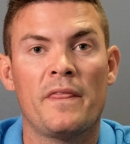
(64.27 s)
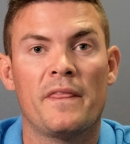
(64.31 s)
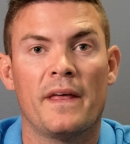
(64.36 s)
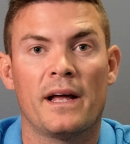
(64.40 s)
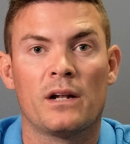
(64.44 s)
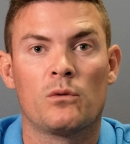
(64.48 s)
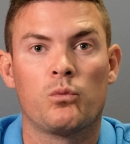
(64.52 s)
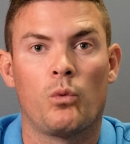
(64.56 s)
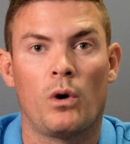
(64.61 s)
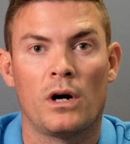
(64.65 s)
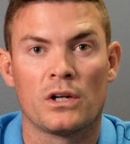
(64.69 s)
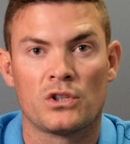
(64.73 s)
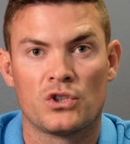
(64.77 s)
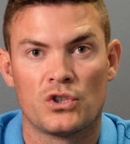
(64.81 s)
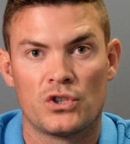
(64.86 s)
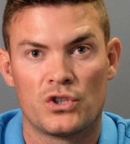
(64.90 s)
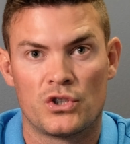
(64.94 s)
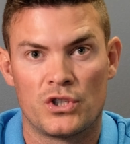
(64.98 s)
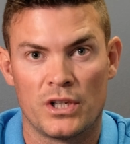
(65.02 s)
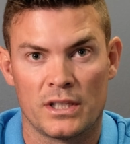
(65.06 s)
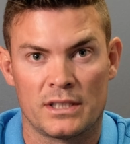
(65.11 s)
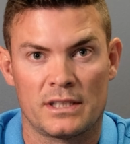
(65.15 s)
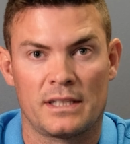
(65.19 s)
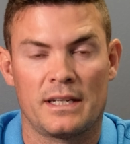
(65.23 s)
that watch
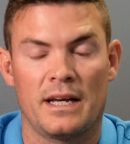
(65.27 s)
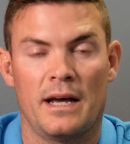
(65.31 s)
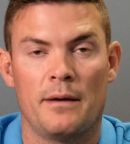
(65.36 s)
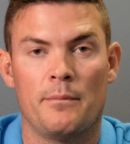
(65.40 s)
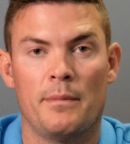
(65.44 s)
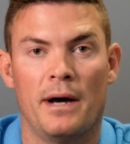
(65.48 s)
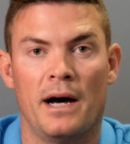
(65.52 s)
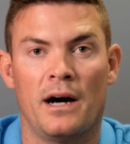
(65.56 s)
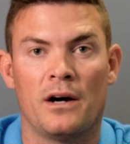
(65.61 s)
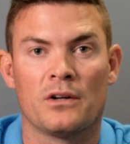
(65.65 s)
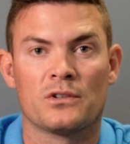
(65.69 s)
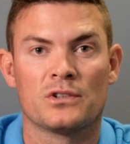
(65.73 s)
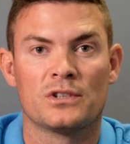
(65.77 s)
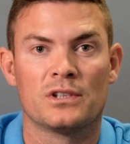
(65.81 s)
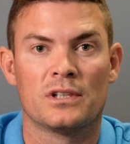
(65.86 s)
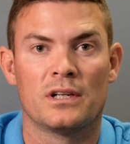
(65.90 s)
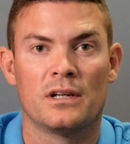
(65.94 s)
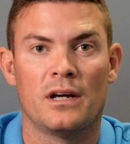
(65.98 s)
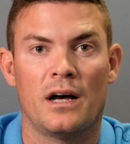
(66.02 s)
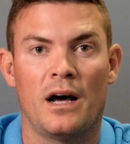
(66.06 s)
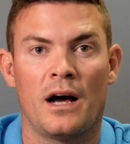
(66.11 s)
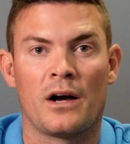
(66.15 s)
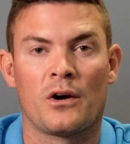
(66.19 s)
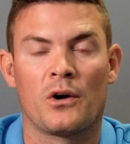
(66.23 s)
just came out,
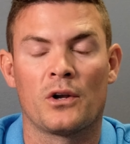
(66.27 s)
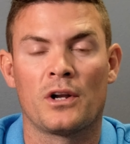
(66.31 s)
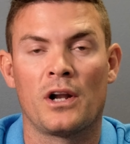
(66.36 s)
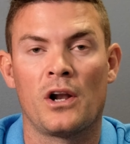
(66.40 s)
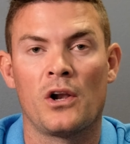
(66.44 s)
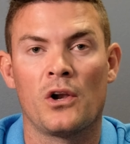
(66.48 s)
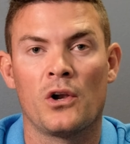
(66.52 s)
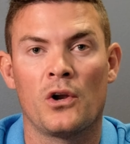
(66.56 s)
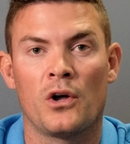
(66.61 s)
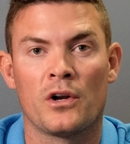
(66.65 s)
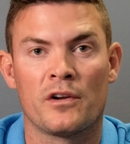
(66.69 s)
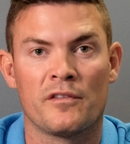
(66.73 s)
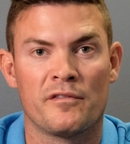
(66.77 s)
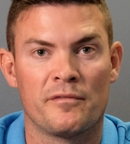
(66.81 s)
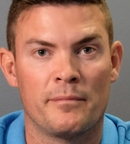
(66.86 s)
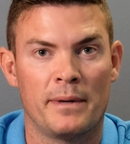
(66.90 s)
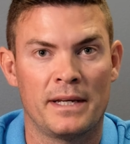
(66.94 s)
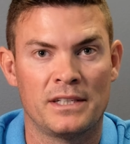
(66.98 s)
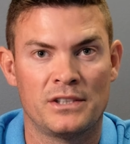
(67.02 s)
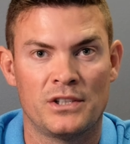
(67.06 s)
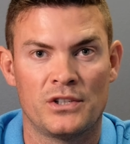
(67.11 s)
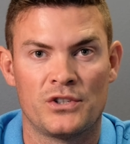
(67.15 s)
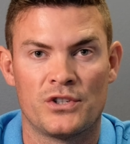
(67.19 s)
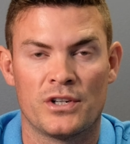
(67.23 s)
I got a lot of
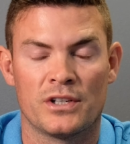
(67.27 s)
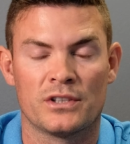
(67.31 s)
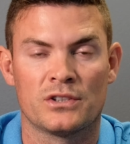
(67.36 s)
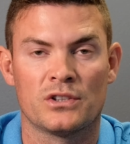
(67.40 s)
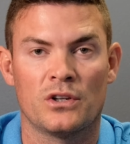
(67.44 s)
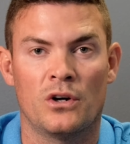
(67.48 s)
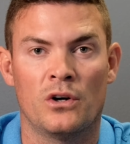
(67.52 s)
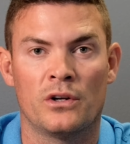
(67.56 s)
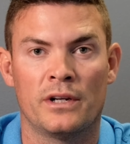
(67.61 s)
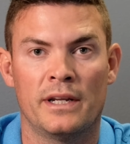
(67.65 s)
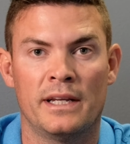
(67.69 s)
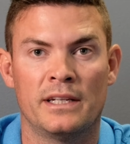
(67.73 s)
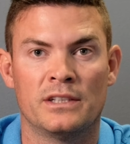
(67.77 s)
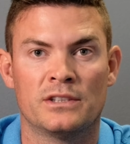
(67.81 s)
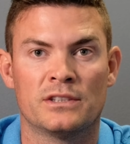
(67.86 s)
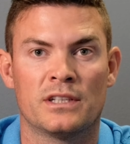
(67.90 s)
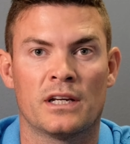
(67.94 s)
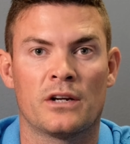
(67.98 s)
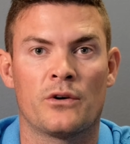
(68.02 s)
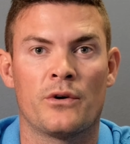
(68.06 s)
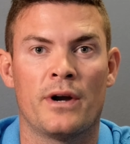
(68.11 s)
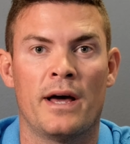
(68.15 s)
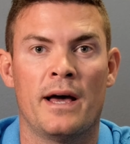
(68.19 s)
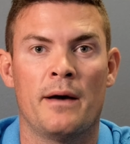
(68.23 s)
messages on
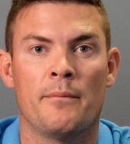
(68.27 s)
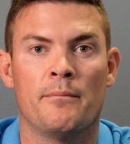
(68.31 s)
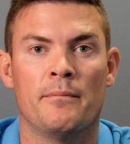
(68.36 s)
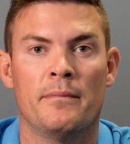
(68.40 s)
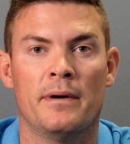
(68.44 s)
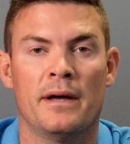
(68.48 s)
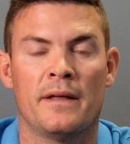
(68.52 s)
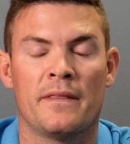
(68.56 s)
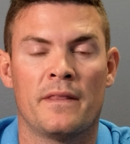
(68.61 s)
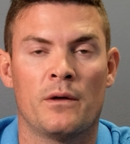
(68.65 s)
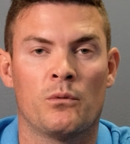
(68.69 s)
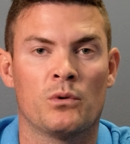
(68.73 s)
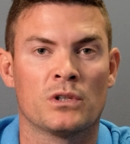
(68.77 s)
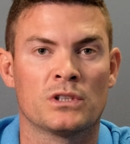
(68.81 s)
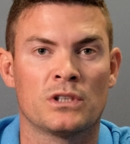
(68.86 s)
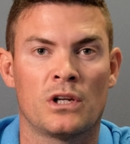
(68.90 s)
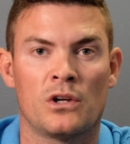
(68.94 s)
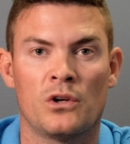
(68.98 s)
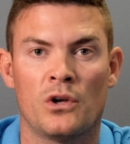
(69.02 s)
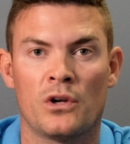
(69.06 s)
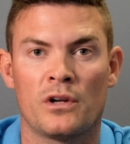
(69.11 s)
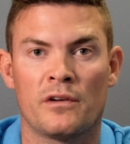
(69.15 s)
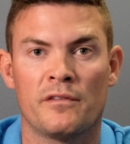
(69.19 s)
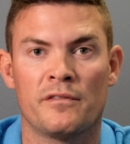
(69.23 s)
Instagram, and there was a
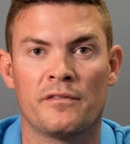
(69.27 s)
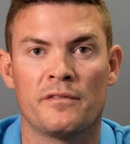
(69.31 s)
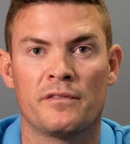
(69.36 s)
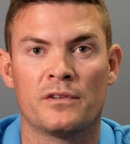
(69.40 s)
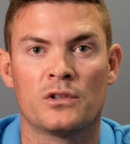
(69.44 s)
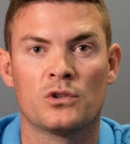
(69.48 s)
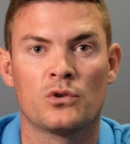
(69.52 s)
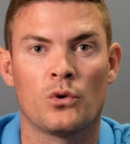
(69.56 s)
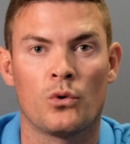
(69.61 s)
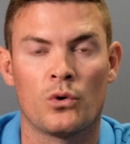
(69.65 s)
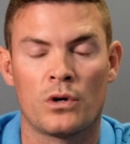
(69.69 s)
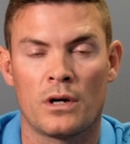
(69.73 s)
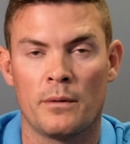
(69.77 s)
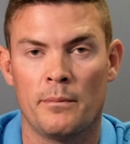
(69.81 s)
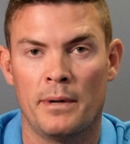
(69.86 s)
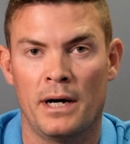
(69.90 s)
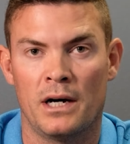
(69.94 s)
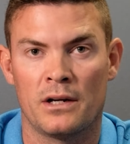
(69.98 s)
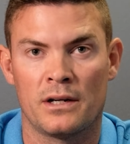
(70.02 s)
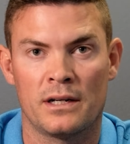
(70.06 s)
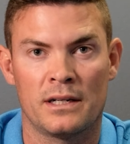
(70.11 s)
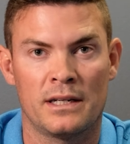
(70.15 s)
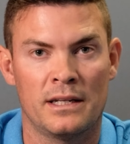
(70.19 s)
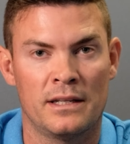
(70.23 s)
lot of talk
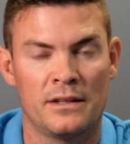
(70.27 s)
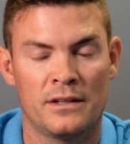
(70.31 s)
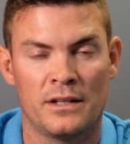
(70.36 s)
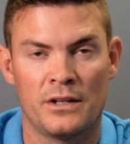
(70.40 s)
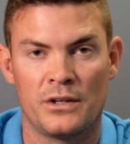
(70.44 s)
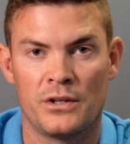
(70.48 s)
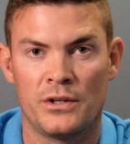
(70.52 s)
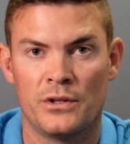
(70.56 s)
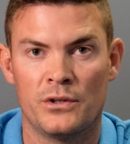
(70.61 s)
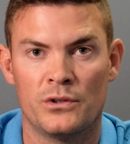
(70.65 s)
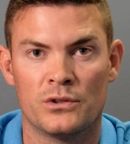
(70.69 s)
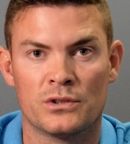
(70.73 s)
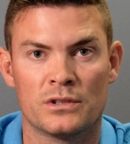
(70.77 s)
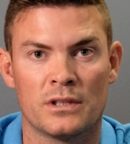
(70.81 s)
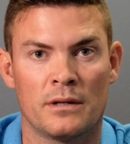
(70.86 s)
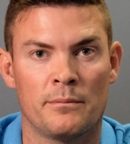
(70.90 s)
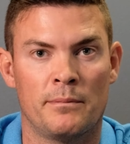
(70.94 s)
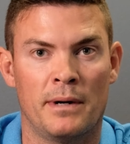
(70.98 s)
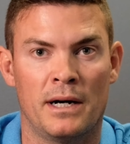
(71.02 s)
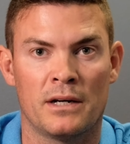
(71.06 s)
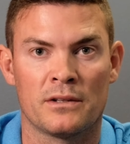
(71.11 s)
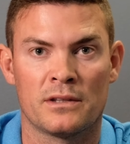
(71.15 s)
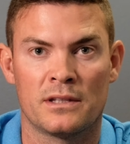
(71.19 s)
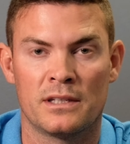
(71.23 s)
about it in the news
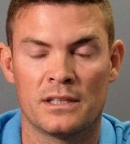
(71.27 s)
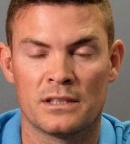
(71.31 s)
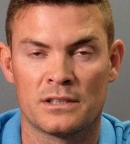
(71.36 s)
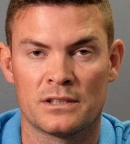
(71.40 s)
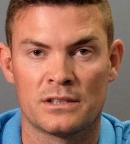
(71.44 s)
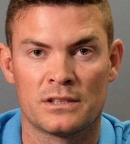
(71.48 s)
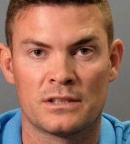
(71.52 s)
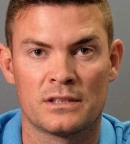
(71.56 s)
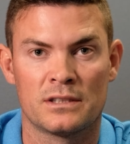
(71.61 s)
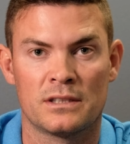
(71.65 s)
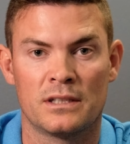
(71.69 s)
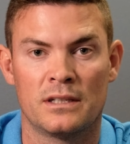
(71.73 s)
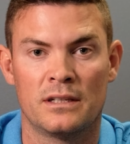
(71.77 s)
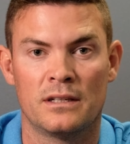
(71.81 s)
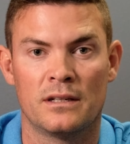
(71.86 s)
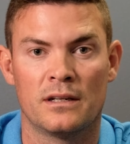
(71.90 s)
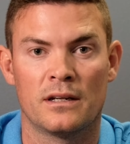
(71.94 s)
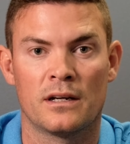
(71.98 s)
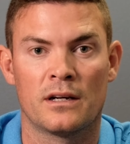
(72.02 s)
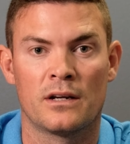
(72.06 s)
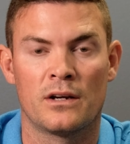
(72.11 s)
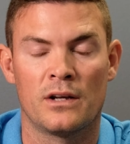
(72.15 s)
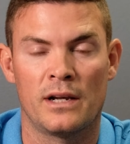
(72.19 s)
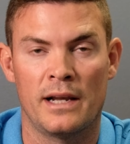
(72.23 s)
about this
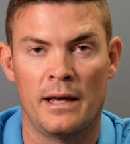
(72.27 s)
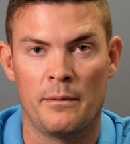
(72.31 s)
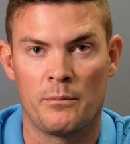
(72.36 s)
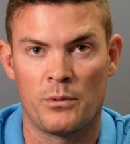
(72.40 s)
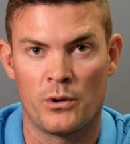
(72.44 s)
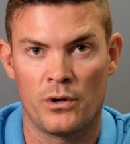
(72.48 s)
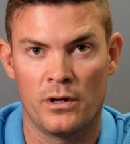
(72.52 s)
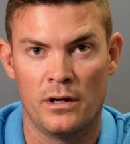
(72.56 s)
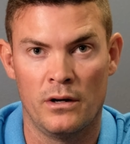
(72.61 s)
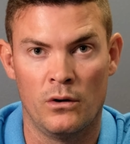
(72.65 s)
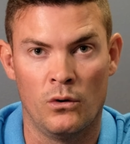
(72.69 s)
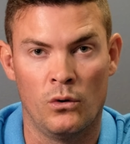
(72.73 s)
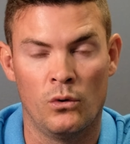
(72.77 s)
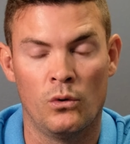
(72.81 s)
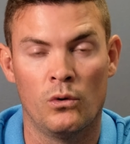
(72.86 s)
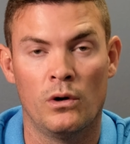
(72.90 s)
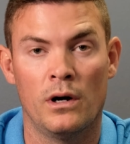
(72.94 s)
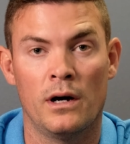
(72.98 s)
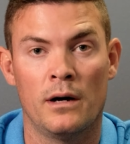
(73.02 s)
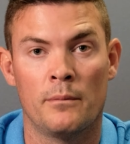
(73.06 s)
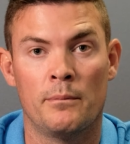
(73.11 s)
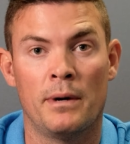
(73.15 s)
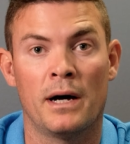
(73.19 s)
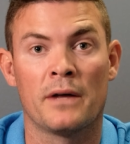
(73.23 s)

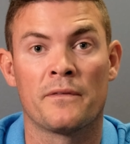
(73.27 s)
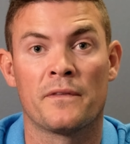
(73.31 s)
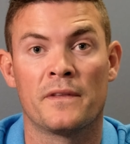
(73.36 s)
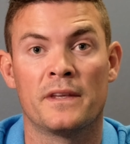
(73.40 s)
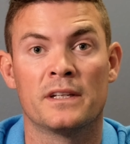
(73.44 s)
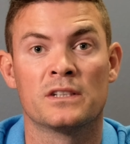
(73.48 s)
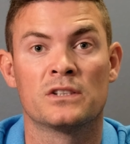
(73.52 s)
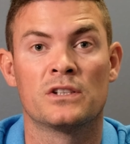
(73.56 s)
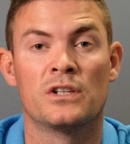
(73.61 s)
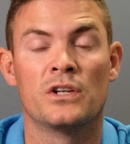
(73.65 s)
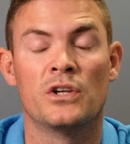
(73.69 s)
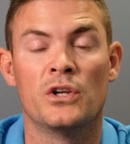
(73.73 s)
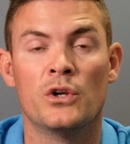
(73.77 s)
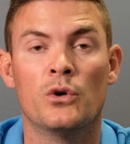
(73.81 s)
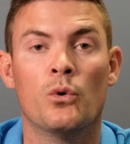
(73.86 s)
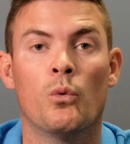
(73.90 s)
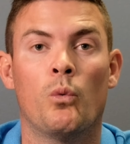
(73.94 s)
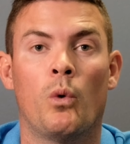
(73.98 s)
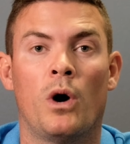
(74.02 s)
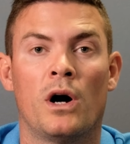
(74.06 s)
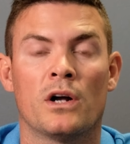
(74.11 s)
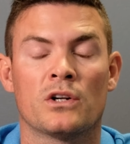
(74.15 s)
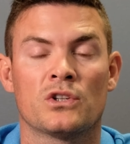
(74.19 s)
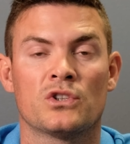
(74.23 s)
about this new
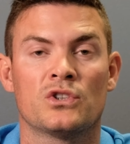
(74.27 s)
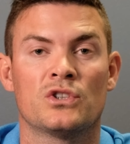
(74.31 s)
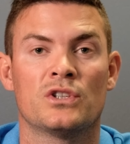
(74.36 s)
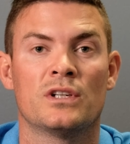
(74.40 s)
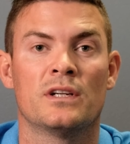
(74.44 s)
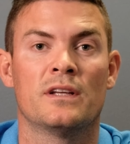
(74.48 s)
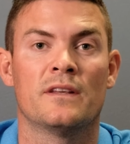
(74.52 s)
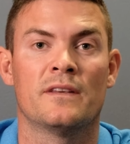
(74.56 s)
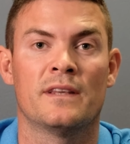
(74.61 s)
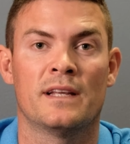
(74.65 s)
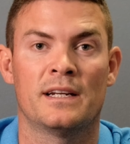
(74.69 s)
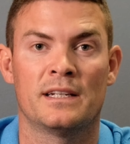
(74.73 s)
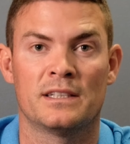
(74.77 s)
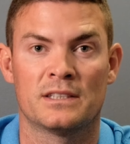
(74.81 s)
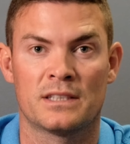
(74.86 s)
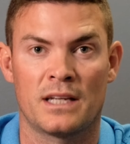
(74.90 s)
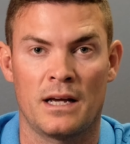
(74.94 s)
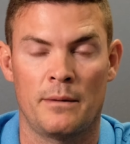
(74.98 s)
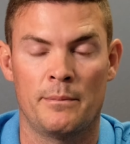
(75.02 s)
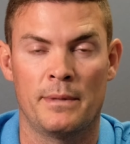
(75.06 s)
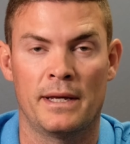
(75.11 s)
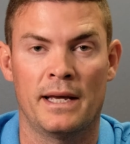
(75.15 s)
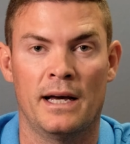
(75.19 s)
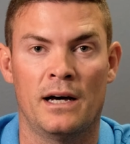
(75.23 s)
watch that is
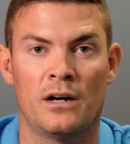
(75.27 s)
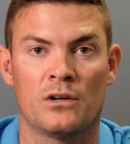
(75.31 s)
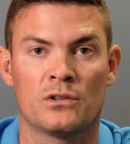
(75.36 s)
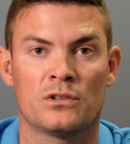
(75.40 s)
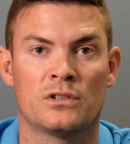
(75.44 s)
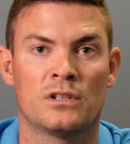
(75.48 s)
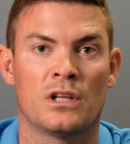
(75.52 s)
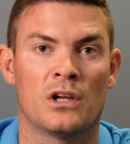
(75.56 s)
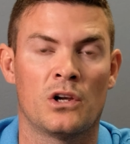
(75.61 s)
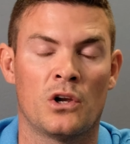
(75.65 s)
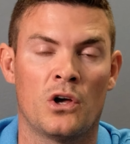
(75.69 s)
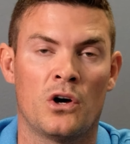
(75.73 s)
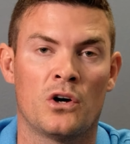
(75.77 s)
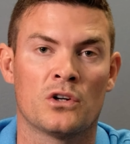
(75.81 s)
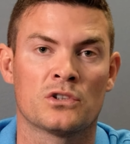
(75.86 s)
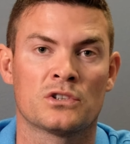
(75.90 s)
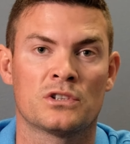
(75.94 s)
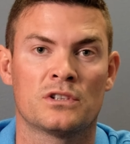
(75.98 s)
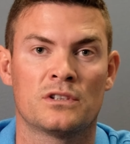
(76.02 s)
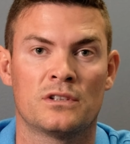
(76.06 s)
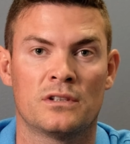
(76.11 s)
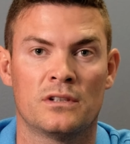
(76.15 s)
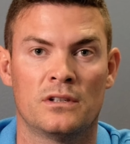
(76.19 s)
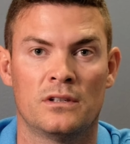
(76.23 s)
coming out, the
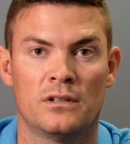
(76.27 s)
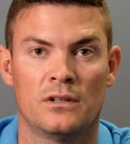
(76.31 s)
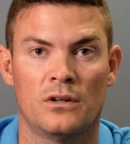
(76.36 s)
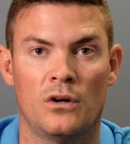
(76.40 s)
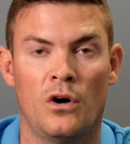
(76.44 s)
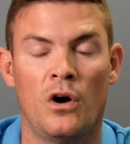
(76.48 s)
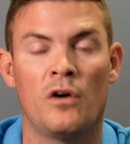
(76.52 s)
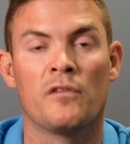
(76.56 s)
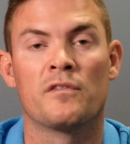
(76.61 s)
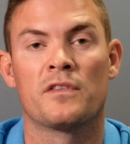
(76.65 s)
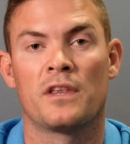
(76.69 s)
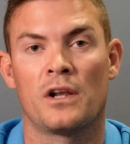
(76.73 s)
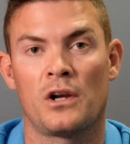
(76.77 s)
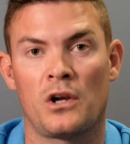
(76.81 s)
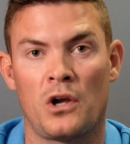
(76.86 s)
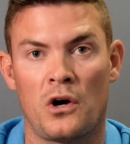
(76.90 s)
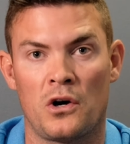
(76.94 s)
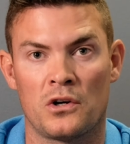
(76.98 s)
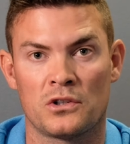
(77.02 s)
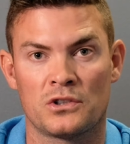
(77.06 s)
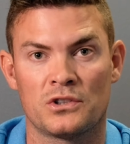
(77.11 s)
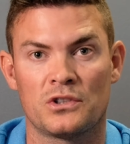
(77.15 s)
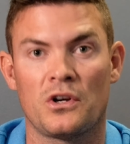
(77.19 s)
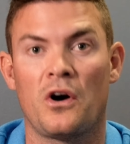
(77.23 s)
last of the
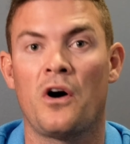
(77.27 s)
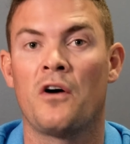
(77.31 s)
last